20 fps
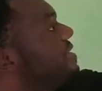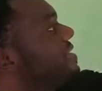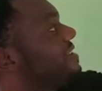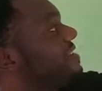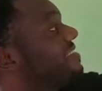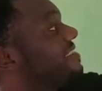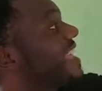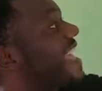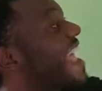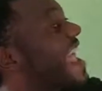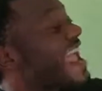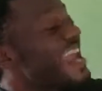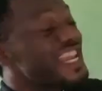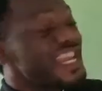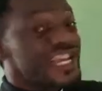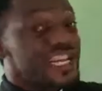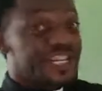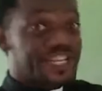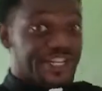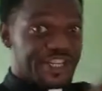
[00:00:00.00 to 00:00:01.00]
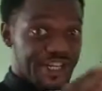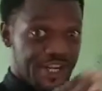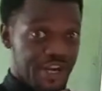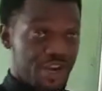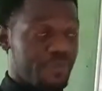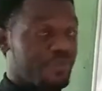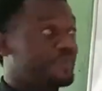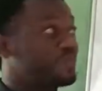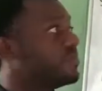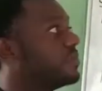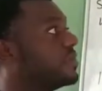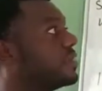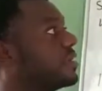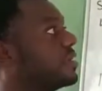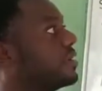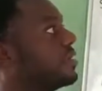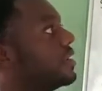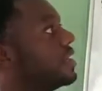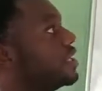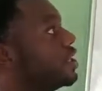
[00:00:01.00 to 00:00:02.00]
is any shape
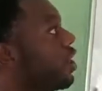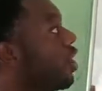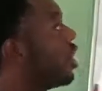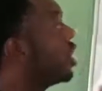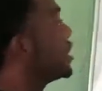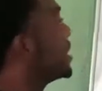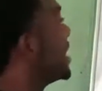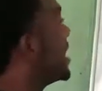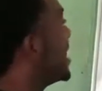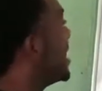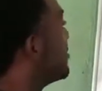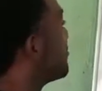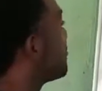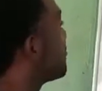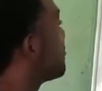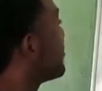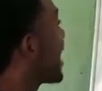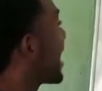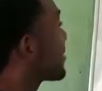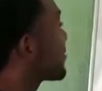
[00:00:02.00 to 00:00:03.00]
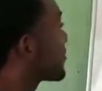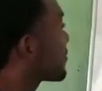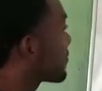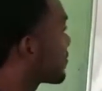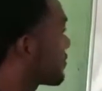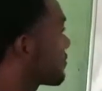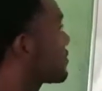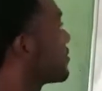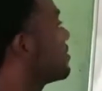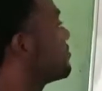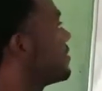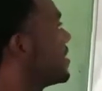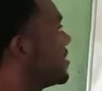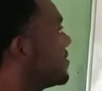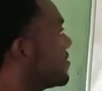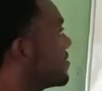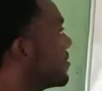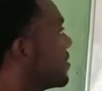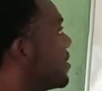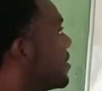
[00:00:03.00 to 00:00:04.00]
on a flat
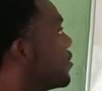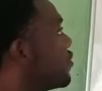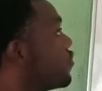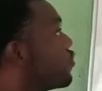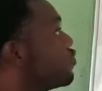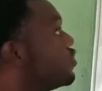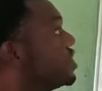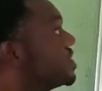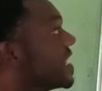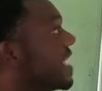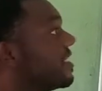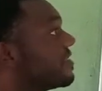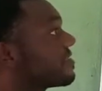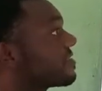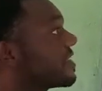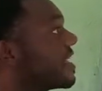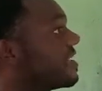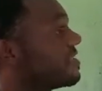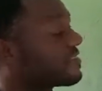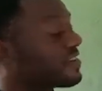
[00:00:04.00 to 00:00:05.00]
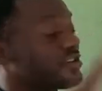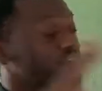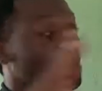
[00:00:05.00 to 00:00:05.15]
surface which extends in